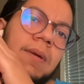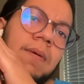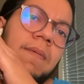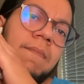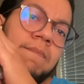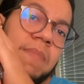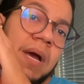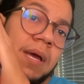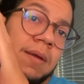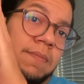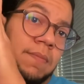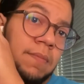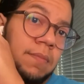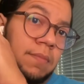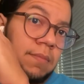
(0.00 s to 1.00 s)
my
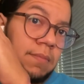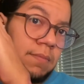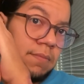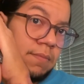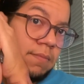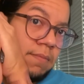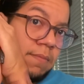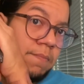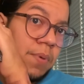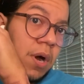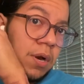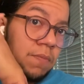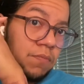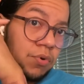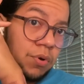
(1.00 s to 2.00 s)

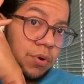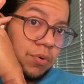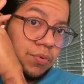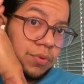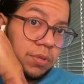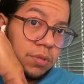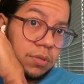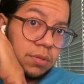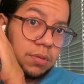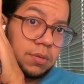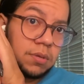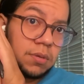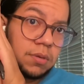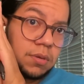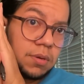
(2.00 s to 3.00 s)
bottom growth
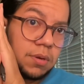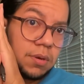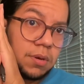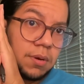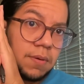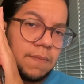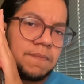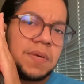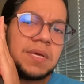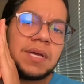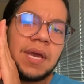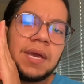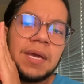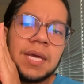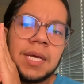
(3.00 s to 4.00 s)

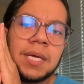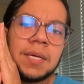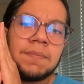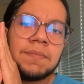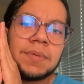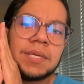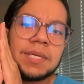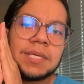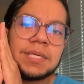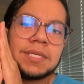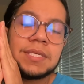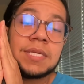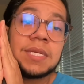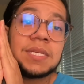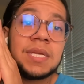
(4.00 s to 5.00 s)
became
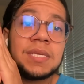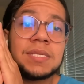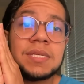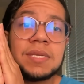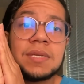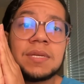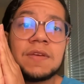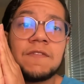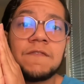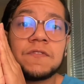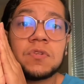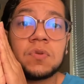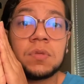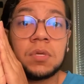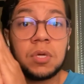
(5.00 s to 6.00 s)
sensitive
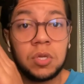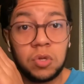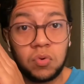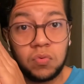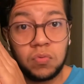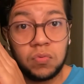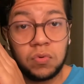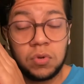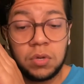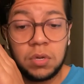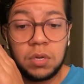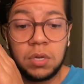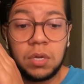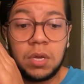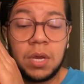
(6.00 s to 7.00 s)
to the glue.
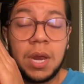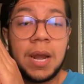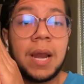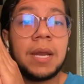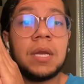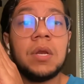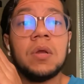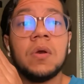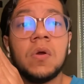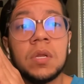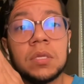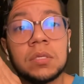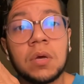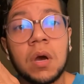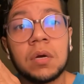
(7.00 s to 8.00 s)
And I needed to go to
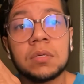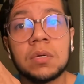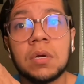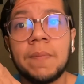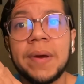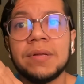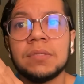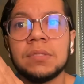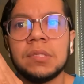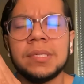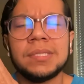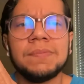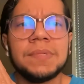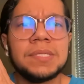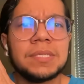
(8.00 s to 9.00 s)
the doctor about
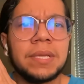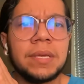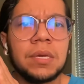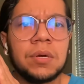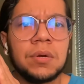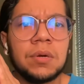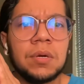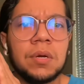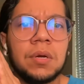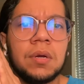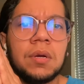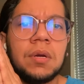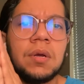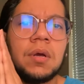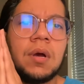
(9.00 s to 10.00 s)
6 months later.
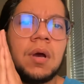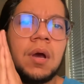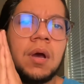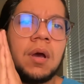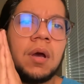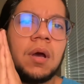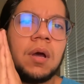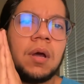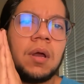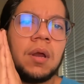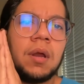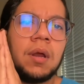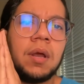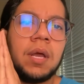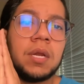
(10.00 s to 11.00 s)
And
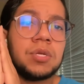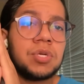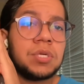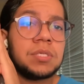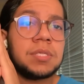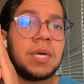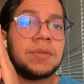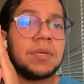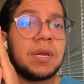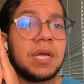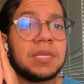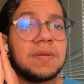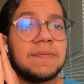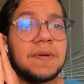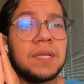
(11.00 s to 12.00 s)
it turns out that I
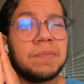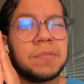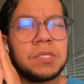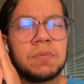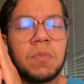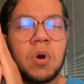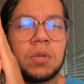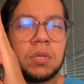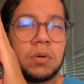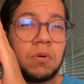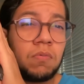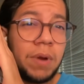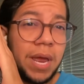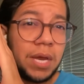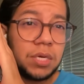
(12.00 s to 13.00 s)
developed a small little
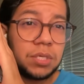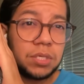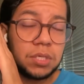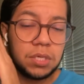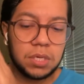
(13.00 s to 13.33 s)
rash.